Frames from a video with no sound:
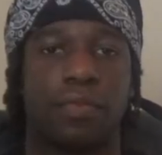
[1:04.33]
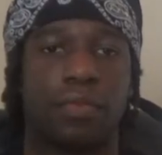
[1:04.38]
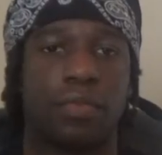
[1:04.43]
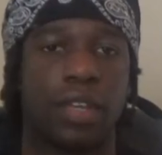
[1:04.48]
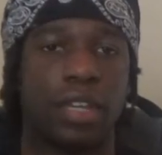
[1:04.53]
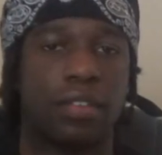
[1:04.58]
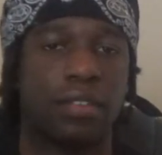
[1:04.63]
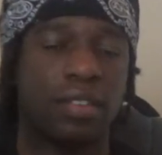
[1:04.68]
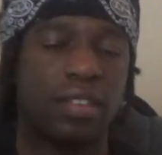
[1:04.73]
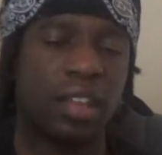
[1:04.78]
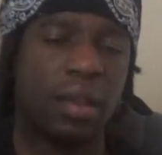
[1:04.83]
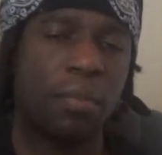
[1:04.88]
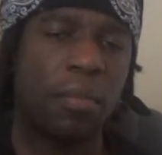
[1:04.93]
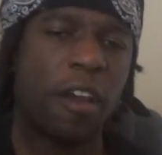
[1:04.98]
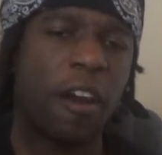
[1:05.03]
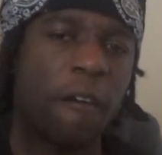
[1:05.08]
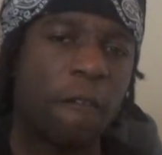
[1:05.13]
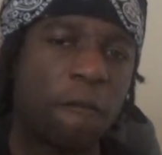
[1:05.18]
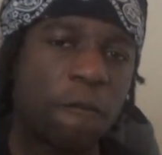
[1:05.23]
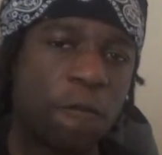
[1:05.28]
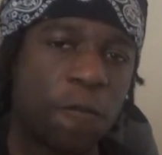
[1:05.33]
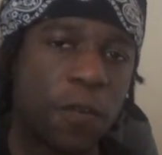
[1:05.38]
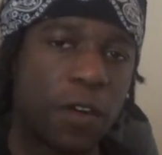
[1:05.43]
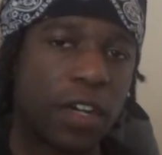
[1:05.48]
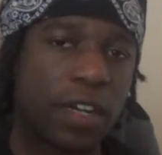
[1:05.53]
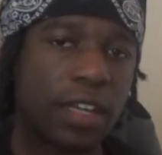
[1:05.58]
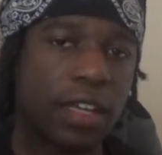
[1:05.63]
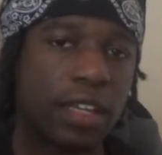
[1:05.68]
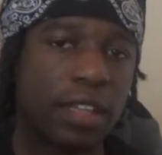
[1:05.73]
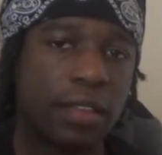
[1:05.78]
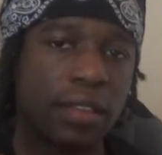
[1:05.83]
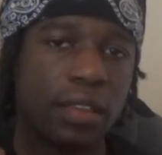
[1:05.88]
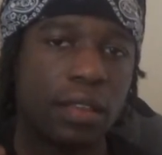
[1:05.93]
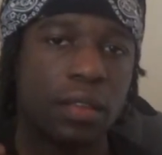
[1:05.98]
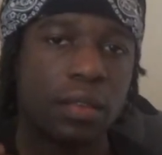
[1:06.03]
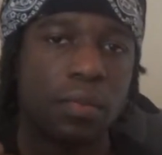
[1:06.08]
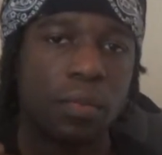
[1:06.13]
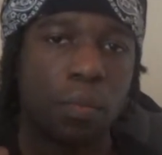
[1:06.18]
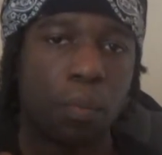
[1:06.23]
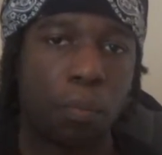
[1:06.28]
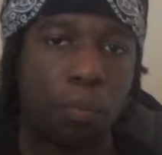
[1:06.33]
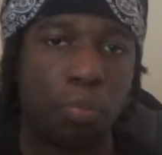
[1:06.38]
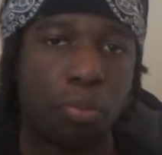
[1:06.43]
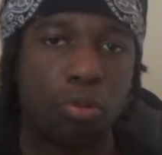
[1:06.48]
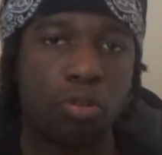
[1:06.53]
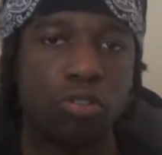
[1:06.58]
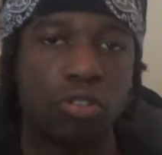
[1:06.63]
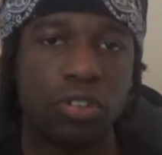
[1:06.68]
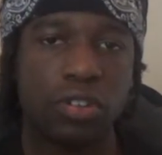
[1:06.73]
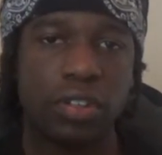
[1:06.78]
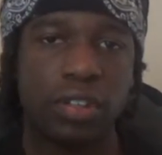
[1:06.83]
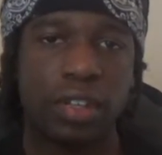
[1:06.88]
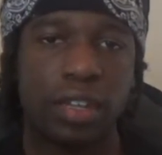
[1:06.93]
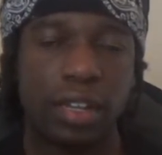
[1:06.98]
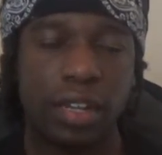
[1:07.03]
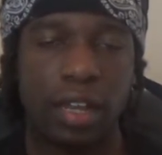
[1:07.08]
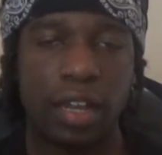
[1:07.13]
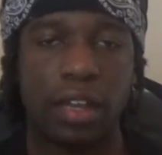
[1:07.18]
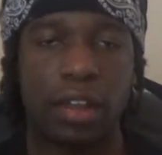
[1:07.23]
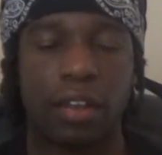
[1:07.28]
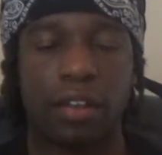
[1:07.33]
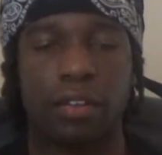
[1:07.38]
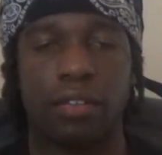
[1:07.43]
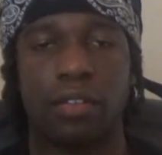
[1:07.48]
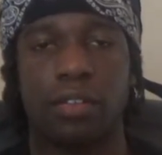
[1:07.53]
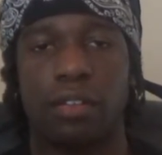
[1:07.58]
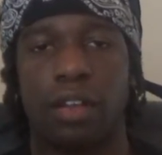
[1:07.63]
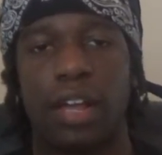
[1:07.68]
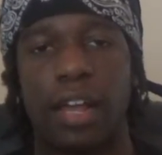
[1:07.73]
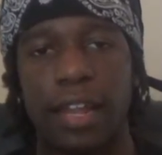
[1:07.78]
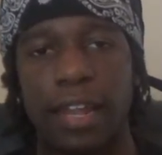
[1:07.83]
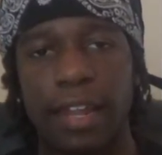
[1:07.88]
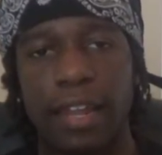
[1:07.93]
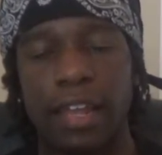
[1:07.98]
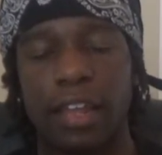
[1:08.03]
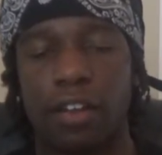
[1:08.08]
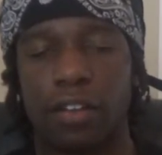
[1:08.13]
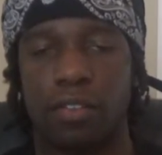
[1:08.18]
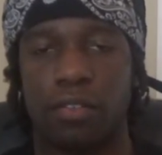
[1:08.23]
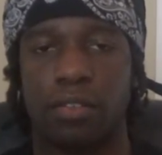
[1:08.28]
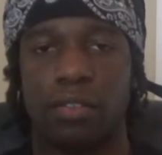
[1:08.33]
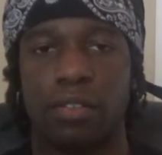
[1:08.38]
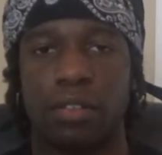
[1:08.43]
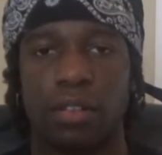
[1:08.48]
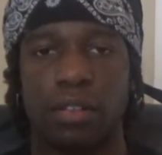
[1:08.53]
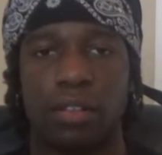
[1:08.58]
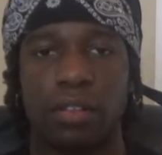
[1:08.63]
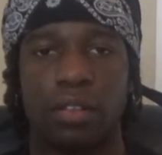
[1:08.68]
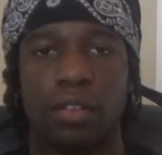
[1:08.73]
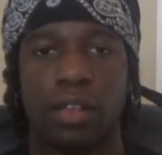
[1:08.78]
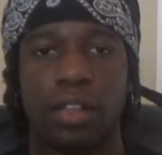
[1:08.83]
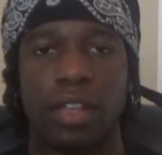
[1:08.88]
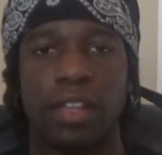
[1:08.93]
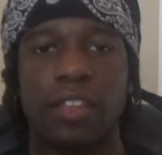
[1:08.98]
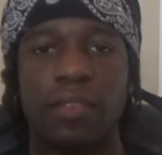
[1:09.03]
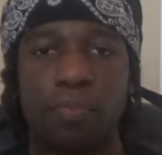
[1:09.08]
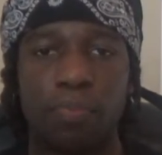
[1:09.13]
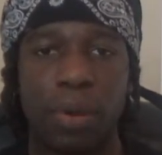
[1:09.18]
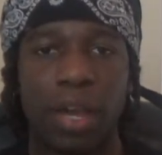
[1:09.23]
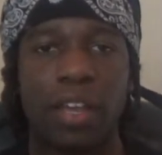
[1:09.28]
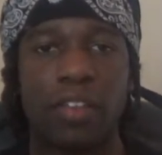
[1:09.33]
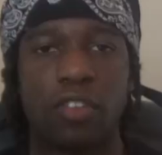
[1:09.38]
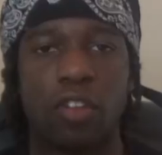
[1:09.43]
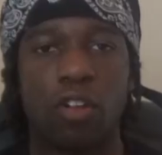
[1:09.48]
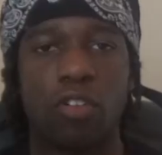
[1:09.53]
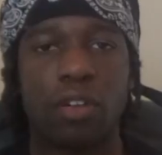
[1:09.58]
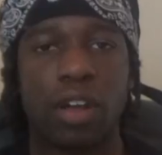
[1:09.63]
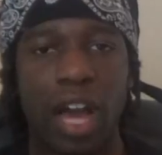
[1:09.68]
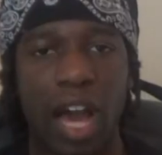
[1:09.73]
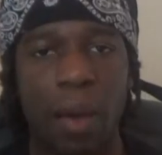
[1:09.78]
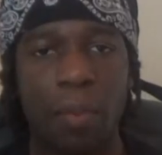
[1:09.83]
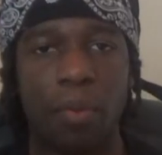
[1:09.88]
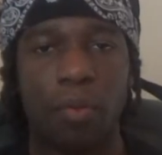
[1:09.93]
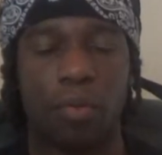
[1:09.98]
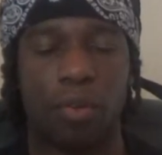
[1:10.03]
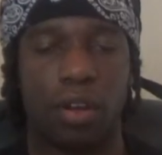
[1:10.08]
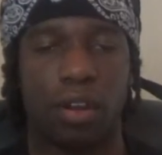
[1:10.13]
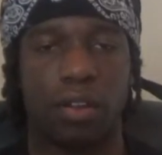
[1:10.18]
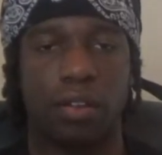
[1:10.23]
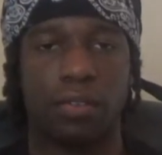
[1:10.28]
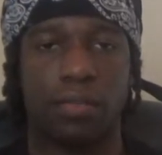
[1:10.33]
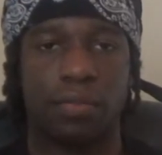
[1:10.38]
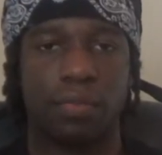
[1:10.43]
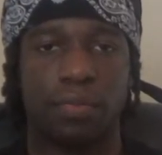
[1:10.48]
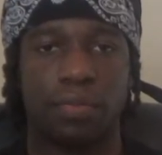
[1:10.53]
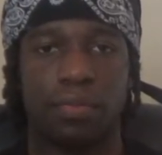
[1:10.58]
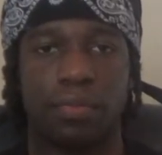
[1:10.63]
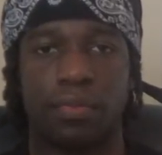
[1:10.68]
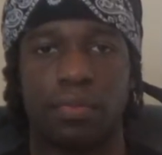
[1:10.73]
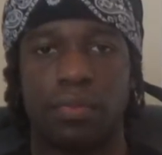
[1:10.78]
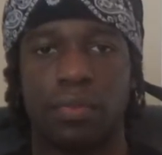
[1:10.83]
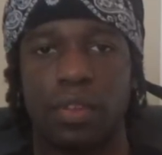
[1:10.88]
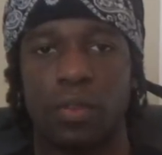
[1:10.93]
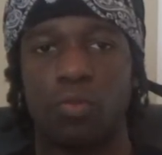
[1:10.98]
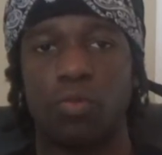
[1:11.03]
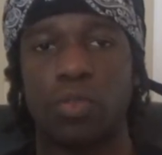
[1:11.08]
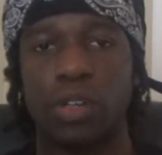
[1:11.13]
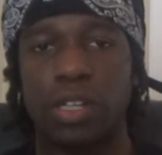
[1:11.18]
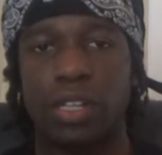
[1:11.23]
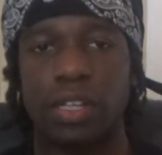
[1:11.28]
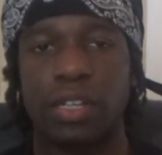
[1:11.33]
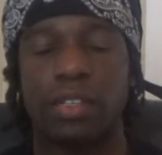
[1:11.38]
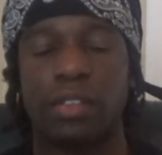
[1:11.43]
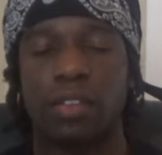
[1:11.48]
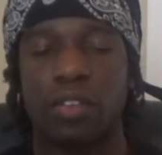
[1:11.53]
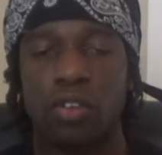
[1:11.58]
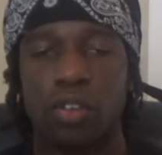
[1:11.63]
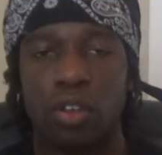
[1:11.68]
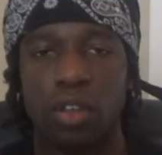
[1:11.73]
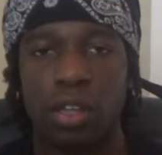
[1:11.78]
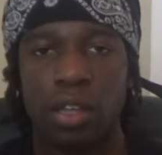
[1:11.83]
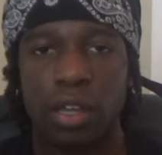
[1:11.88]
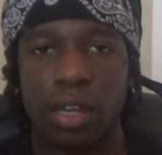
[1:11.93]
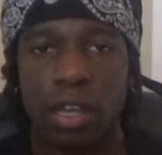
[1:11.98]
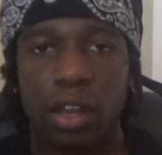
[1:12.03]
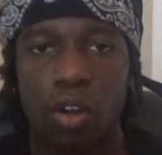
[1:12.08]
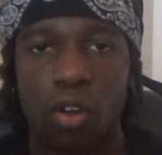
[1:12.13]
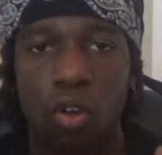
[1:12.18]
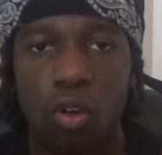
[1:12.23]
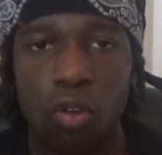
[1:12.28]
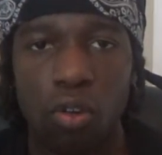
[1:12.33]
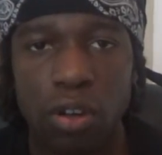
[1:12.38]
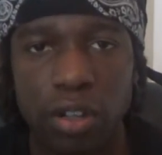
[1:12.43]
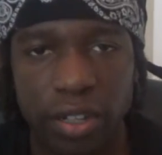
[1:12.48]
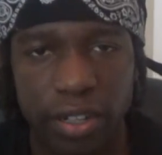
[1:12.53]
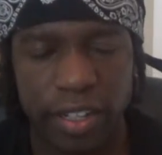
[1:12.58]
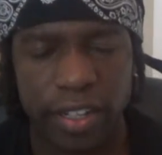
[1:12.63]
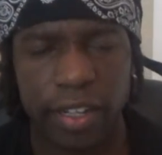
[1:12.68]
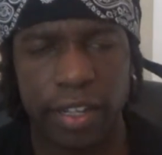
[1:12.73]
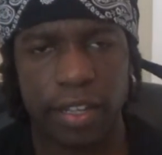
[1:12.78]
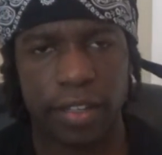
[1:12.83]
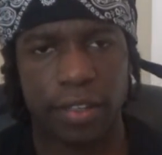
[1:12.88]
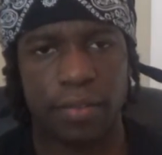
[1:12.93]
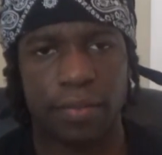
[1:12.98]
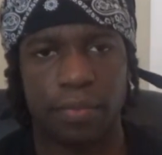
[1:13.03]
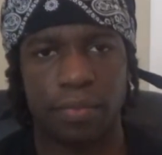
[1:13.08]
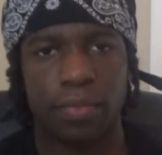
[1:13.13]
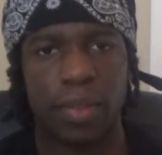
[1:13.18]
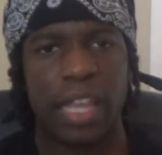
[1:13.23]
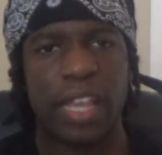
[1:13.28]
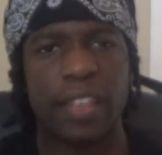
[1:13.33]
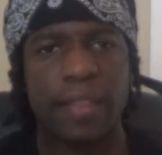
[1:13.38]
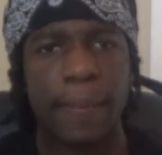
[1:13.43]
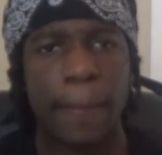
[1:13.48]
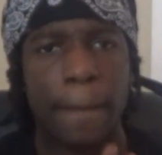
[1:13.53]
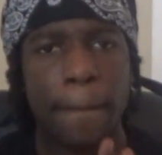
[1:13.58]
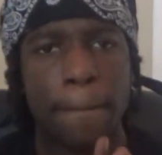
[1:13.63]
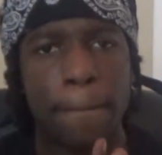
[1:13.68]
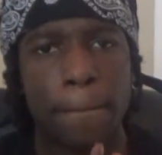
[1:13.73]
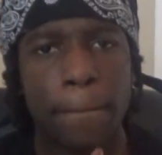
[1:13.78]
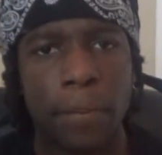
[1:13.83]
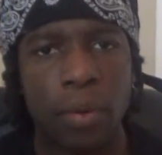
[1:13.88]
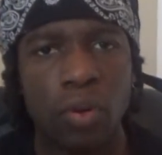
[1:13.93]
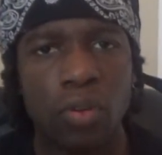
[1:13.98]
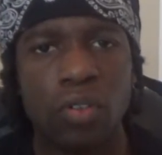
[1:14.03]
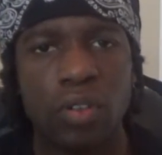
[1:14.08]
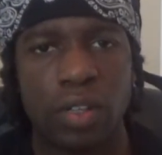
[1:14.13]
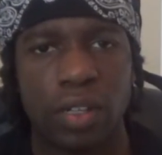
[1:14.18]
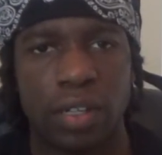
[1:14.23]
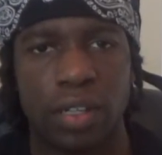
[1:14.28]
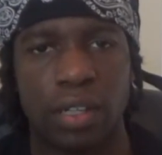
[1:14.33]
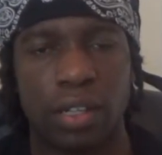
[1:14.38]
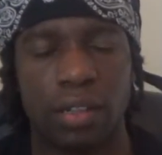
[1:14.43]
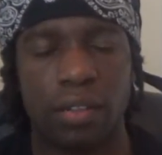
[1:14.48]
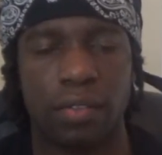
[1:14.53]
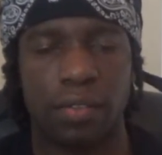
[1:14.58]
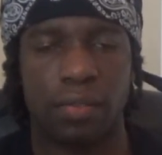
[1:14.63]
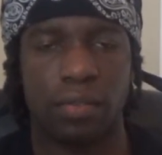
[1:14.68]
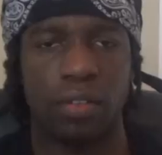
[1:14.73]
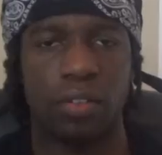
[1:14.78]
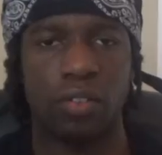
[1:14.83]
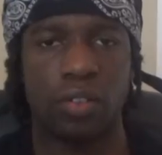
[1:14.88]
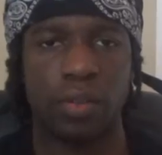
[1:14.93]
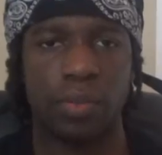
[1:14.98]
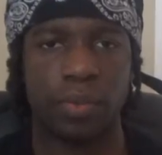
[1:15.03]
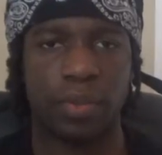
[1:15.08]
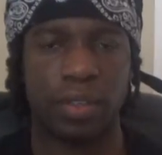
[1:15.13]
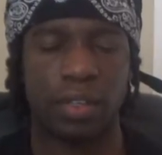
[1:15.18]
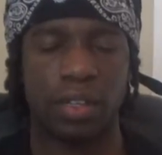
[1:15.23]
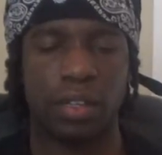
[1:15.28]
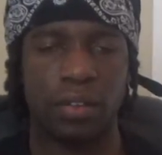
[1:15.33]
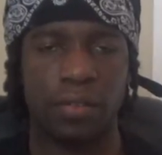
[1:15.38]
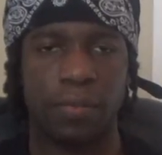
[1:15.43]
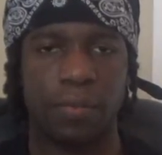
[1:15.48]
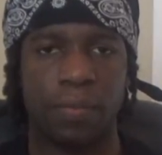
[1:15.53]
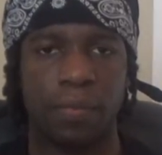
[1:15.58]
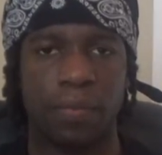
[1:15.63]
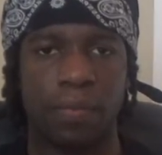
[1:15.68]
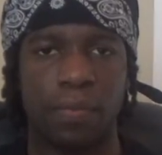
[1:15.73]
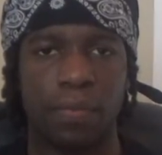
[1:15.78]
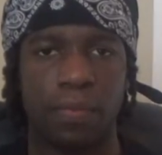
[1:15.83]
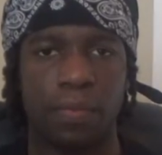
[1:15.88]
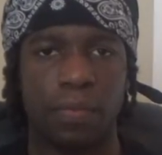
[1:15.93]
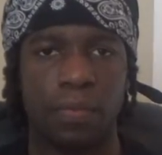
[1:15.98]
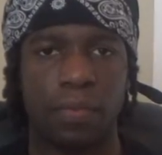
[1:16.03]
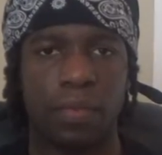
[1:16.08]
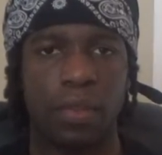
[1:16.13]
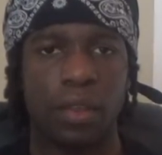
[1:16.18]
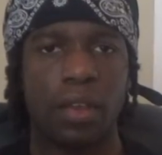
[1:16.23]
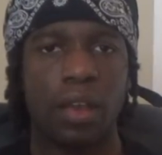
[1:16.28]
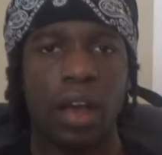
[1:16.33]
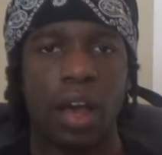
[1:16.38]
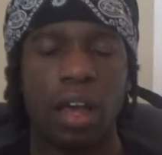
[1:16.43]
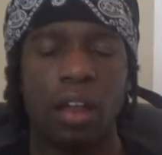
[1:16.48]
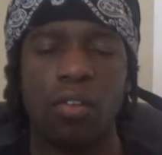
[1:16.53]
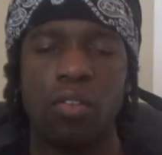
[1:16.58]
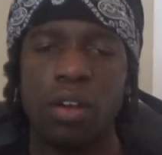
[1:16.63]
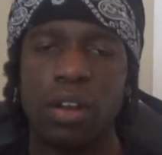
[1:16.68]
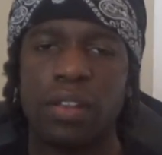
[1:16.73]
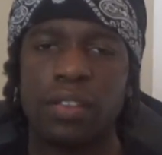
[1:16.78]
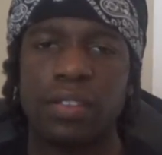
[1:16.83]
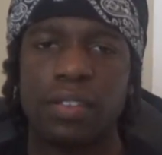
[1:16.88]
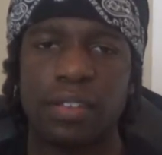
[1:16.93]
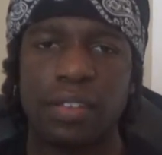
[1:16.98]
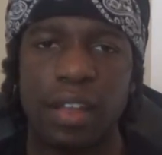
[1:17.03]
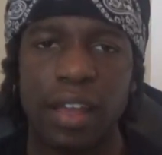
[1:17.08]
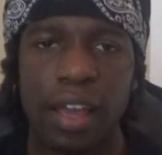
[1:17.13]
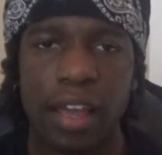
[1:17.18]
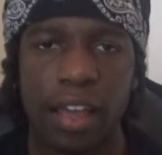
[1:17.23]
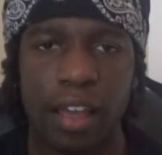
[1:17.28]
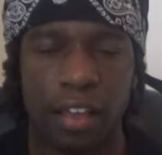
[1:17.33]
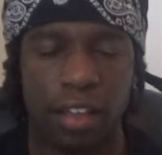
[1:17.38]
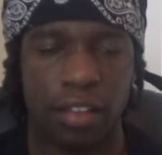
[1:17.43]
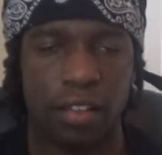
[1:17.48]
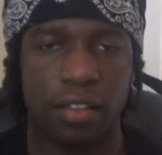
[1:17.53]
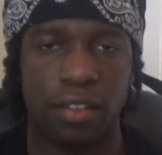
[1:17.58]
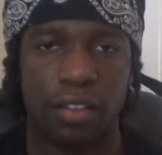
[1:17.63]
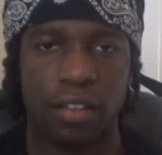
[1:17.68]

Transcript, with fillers: They send me a fucking bullshit letter. A letter. And it's based on copyright. Which is horseshit. It's bullshit. You know what I'm saying? I don't understand.